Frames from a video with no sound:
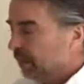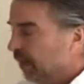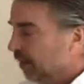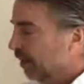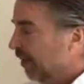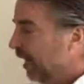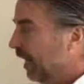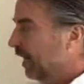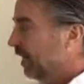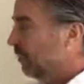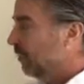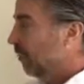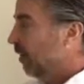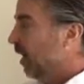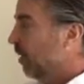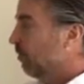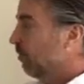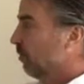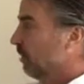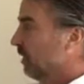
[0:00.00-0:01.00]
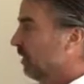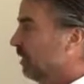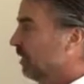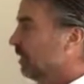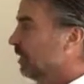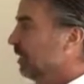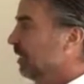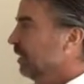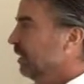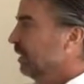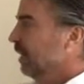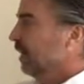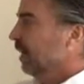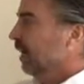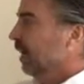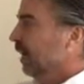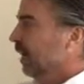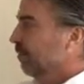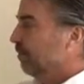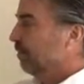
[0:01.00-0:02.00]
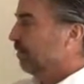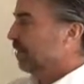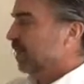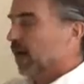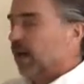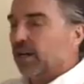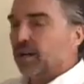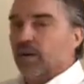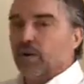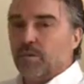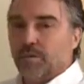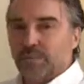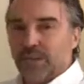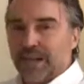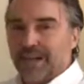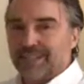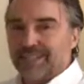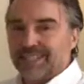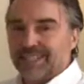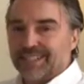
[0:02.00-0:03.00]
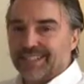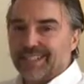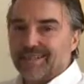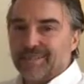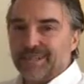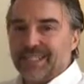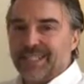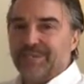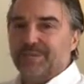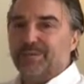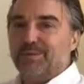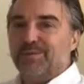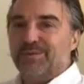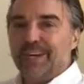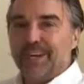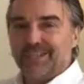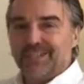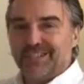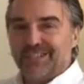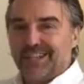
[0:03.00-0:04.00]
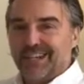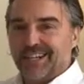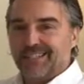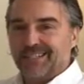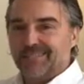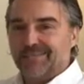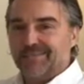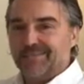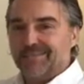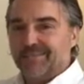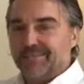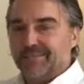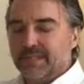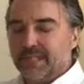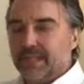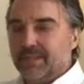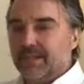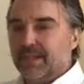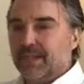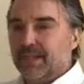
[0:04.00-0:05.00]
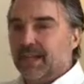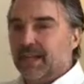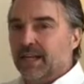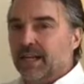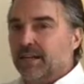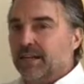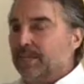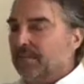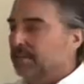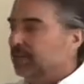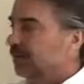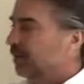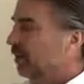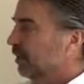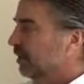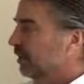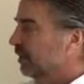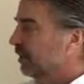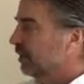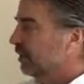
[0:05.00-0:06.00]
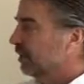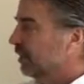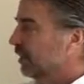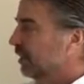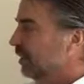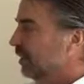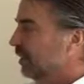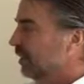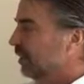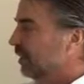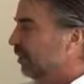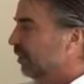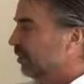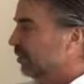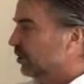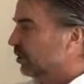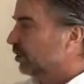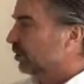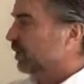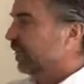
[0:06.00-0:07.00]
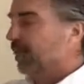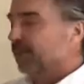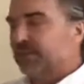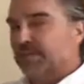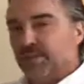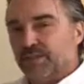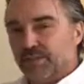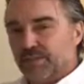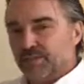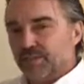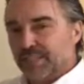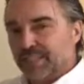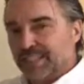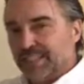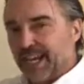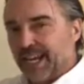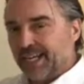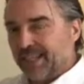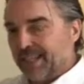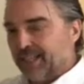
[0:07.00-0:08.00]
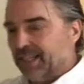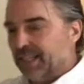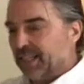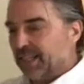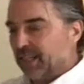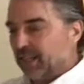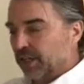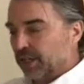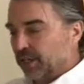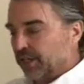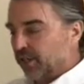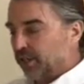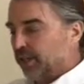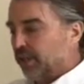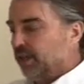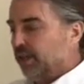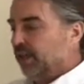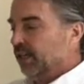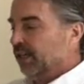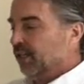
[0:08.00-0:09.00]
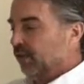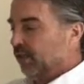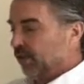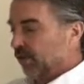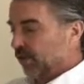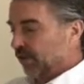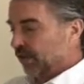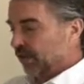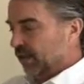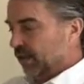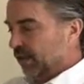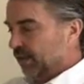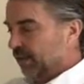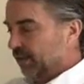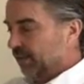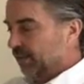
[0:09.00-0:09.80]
uh, and the problem is um, not all plastics can be deep loop value cycle. You know, um, there are two types of recycling that can occur, or uh,